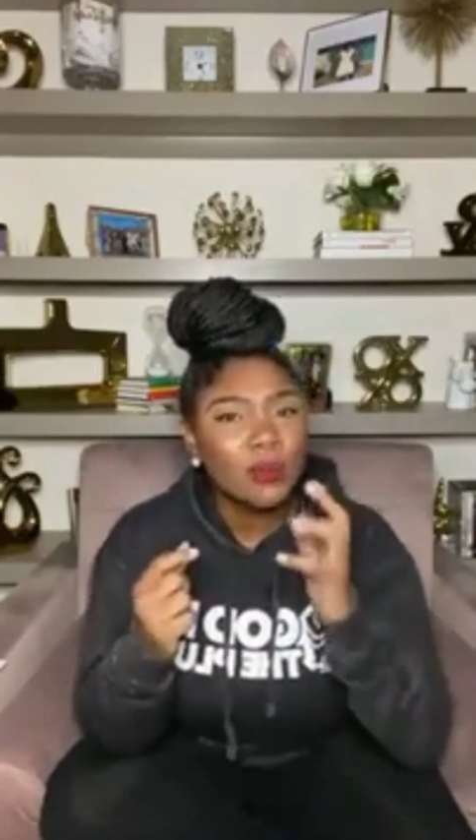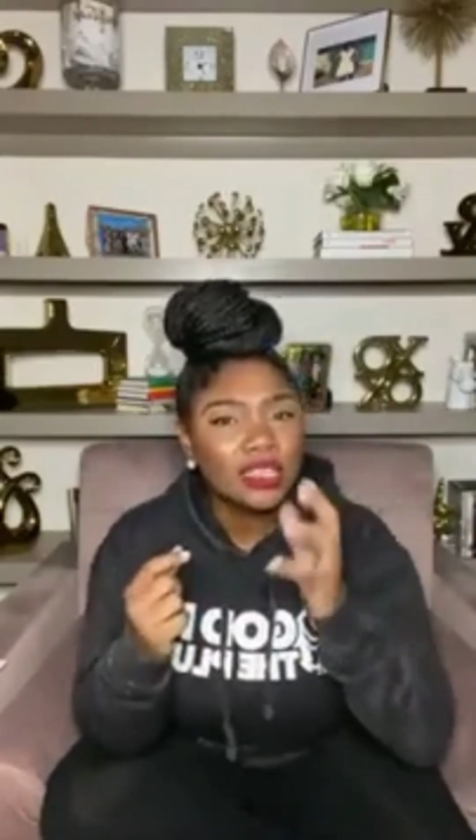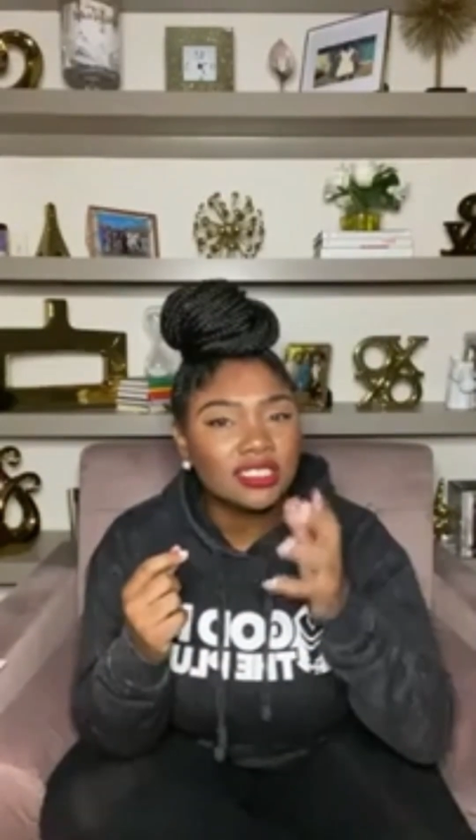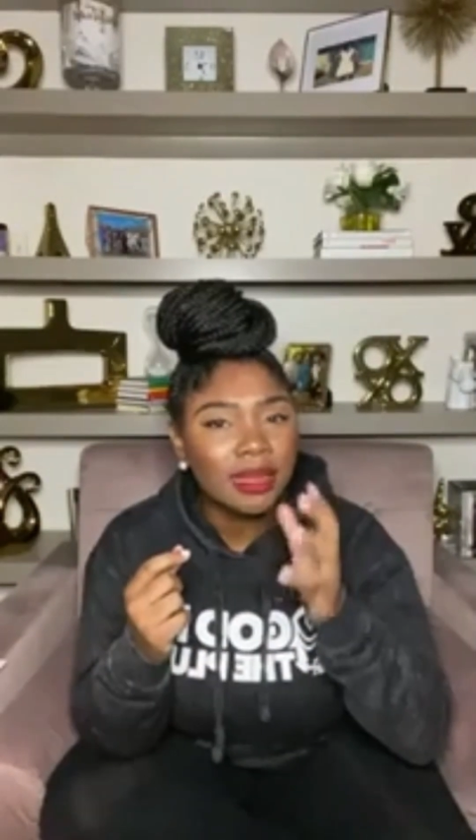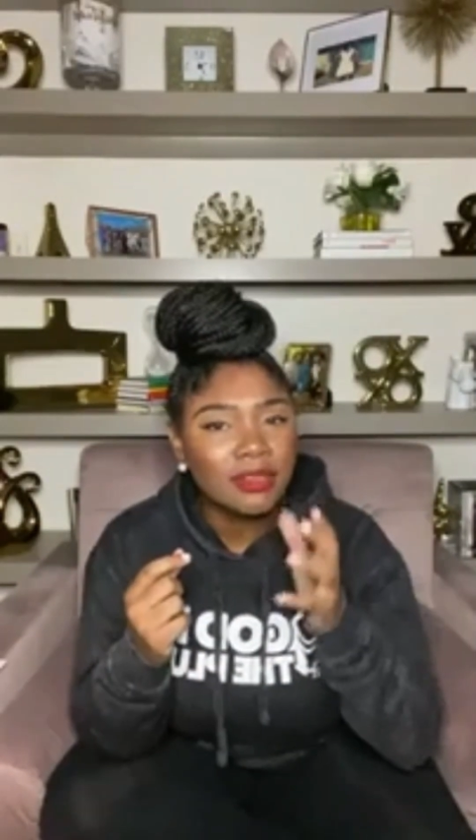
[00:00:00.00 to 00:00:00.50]

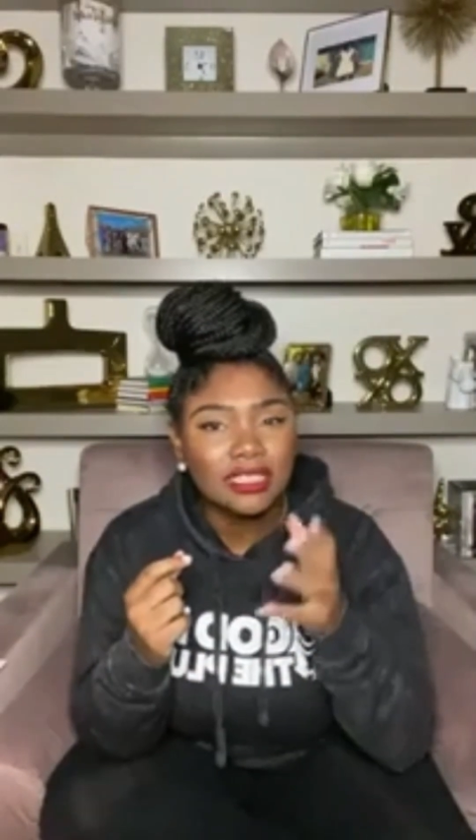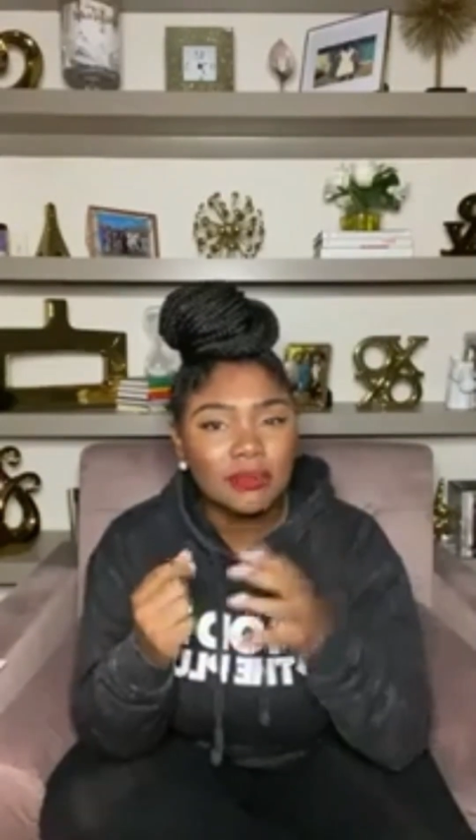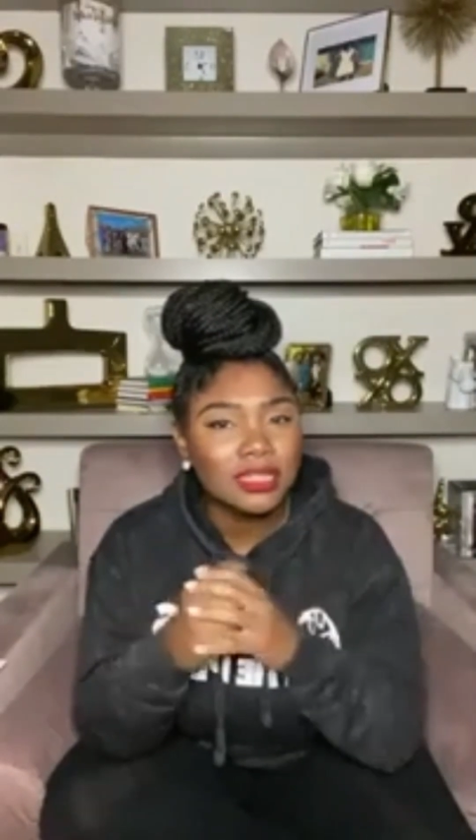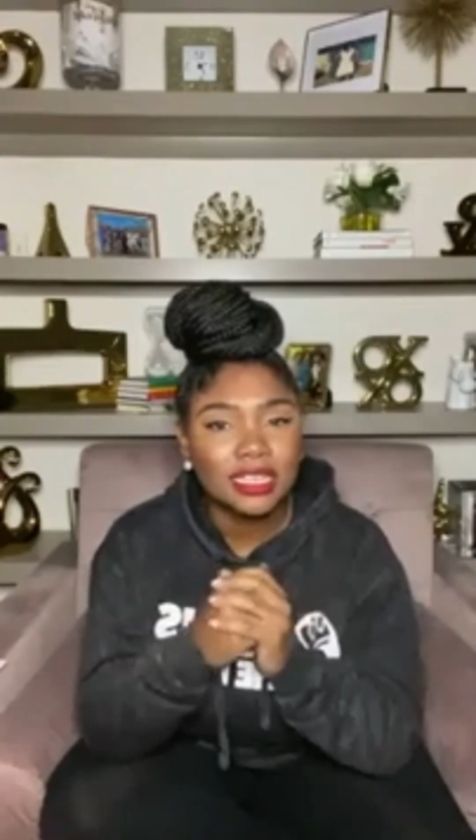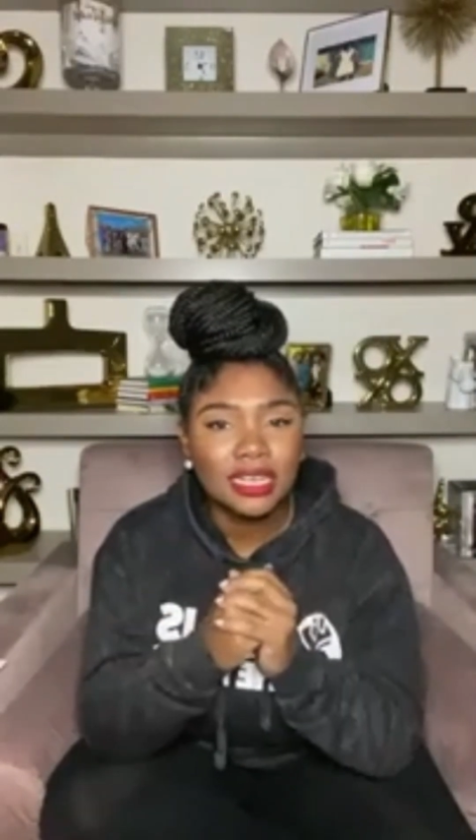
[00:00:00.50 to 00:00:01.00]
so much
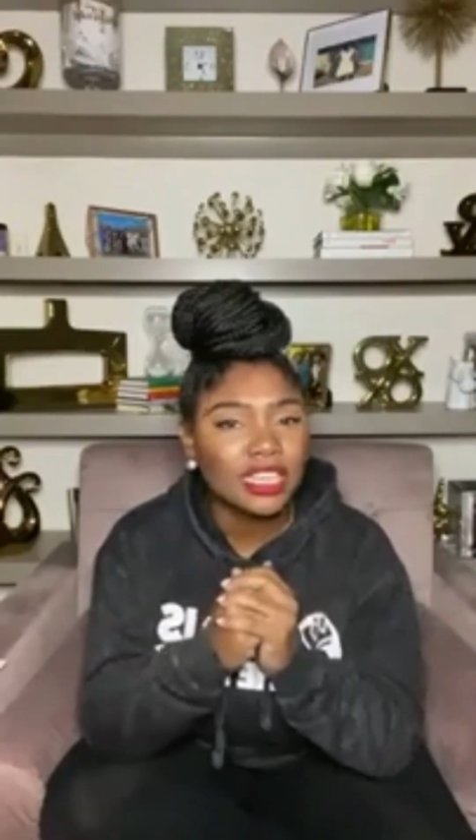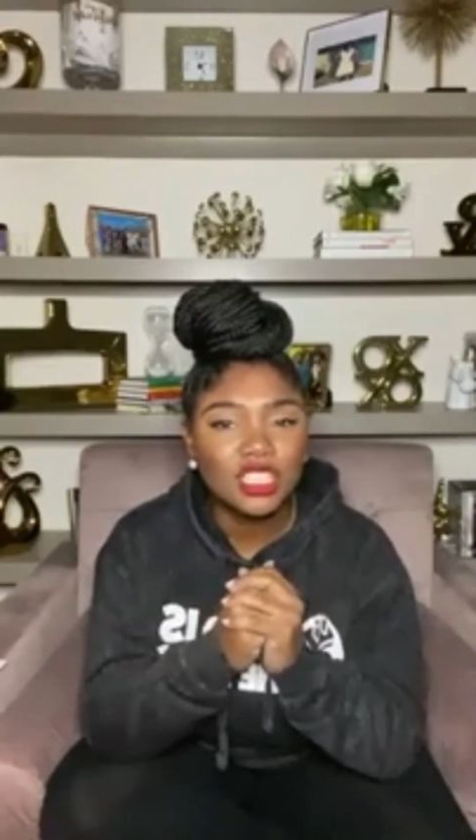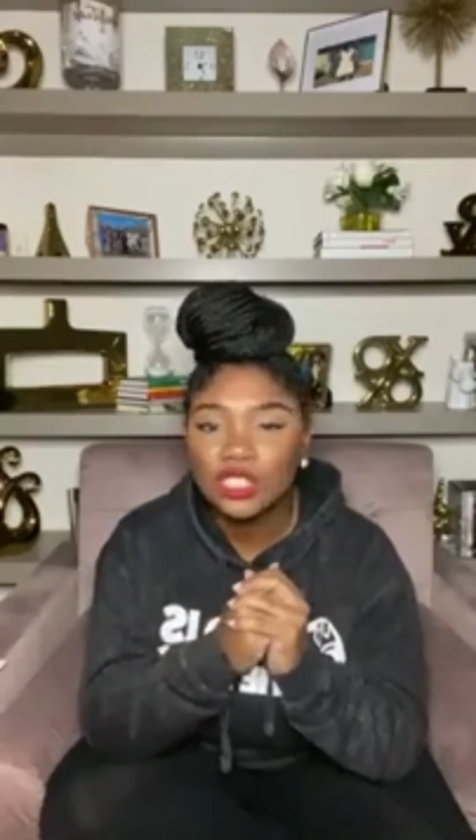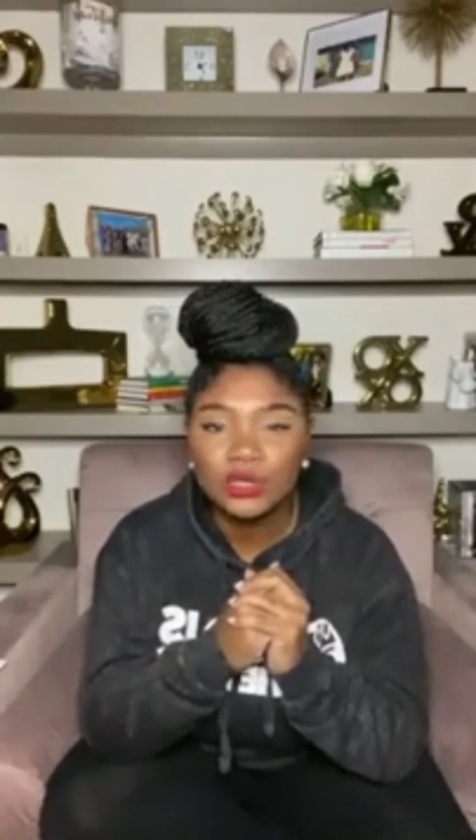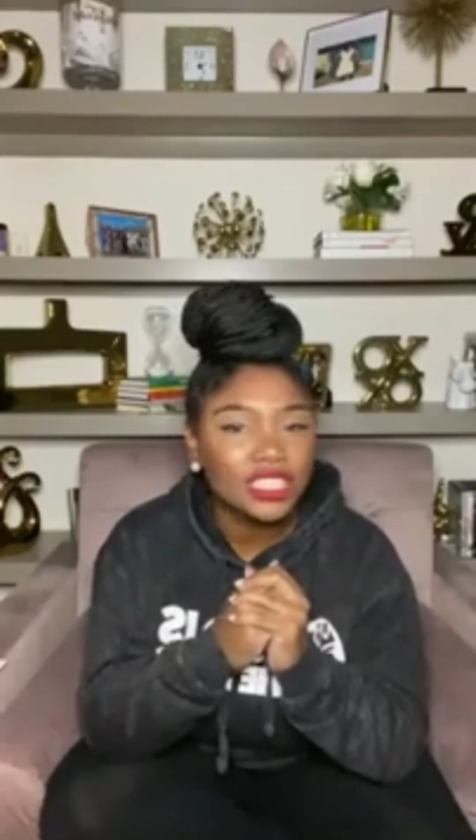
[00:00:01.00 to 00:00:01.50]
damage can be
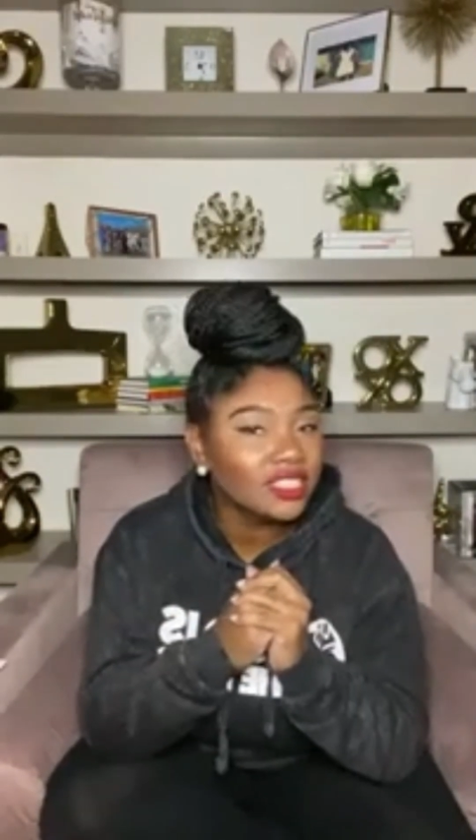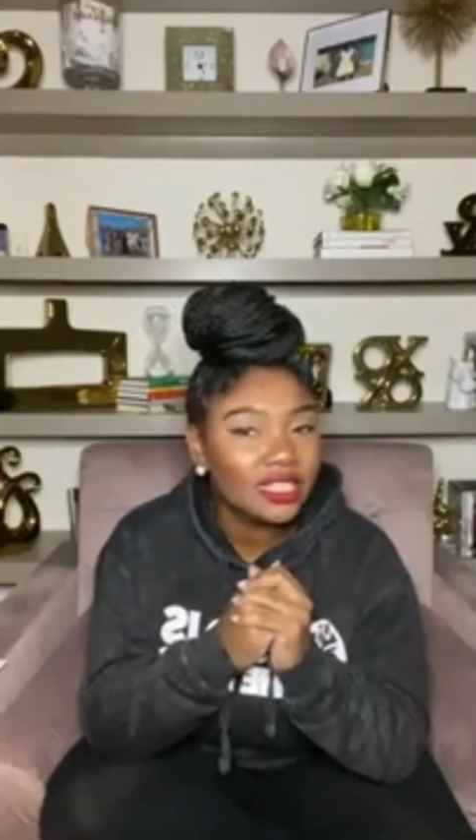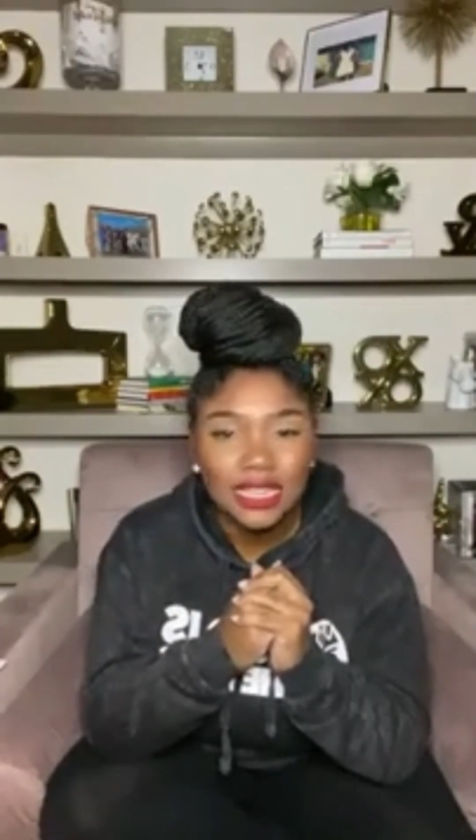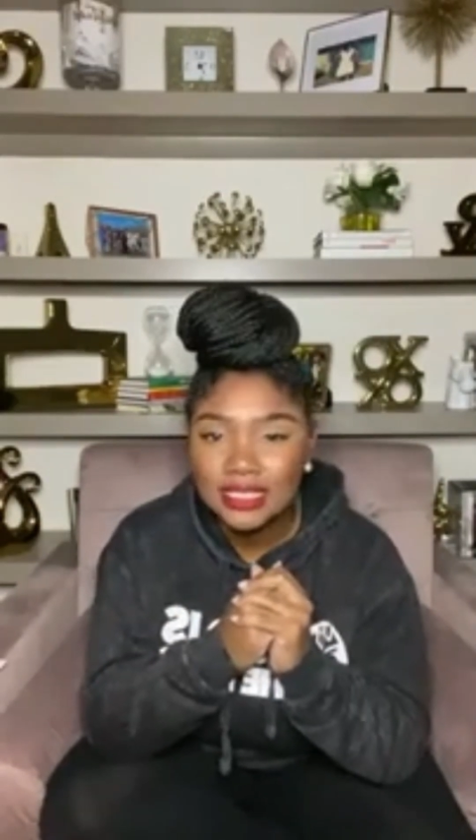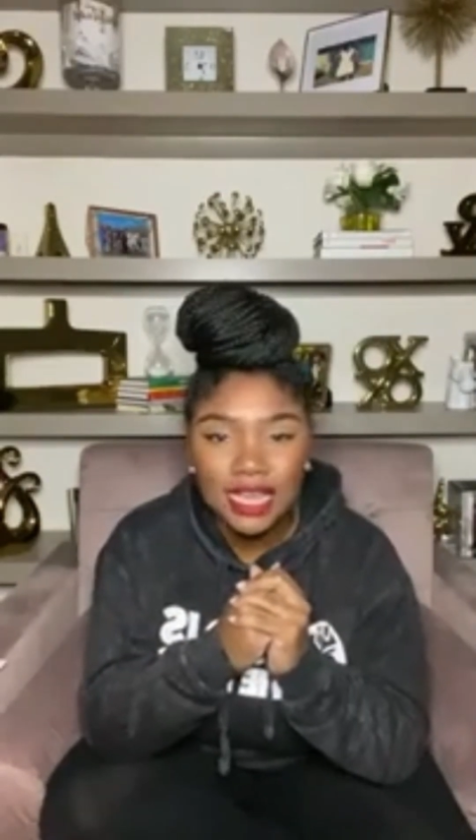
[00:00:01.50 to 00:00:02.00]
done that you don't
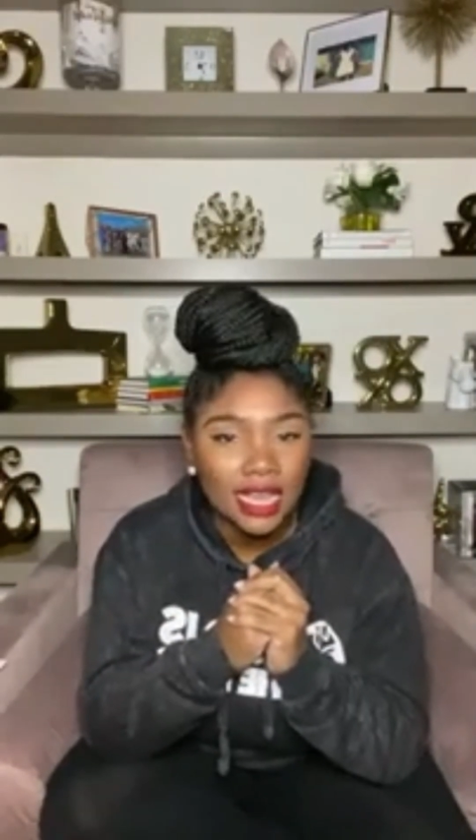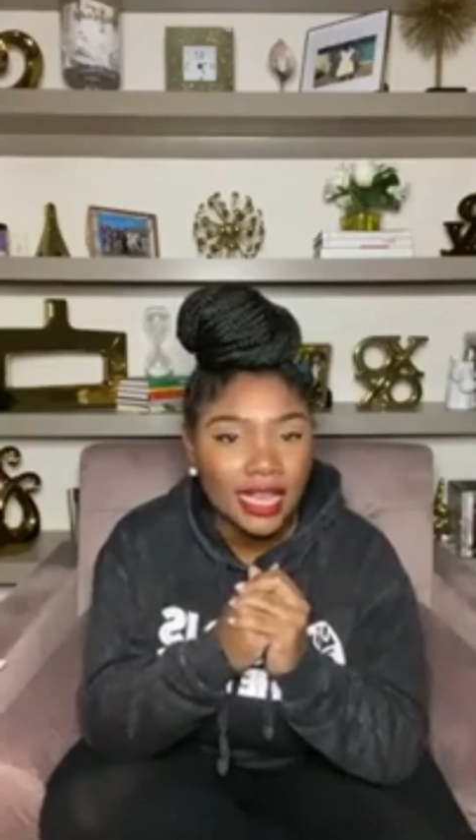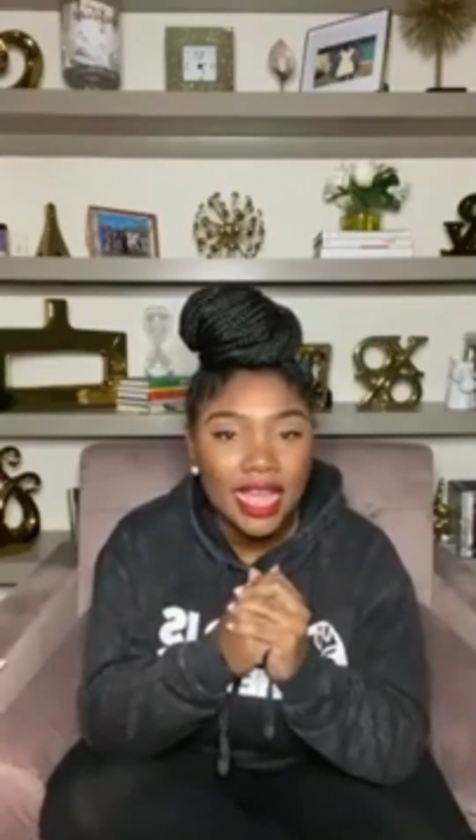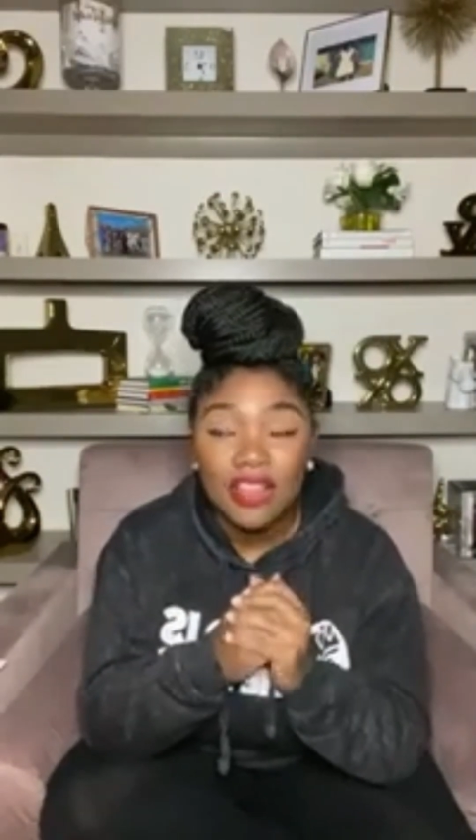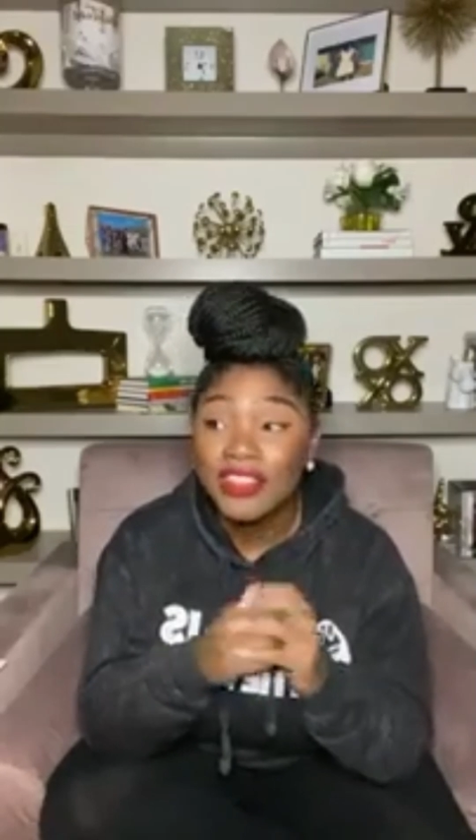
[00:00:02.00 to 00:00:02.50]
hear nothing they
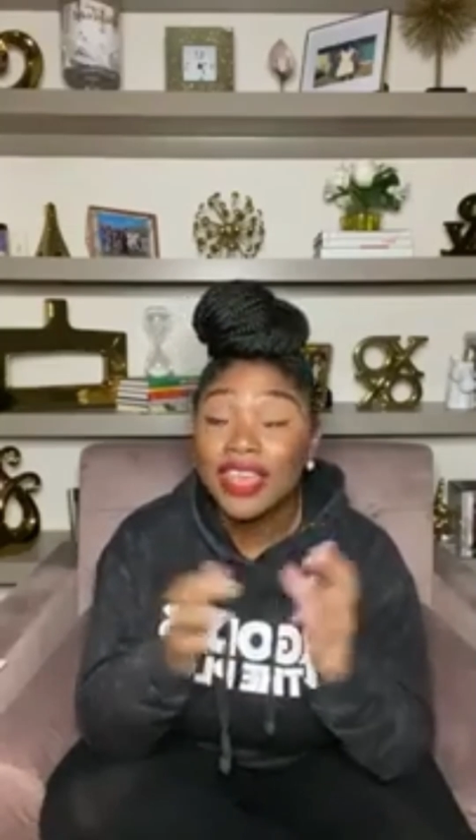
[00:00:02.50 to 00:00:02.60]
say?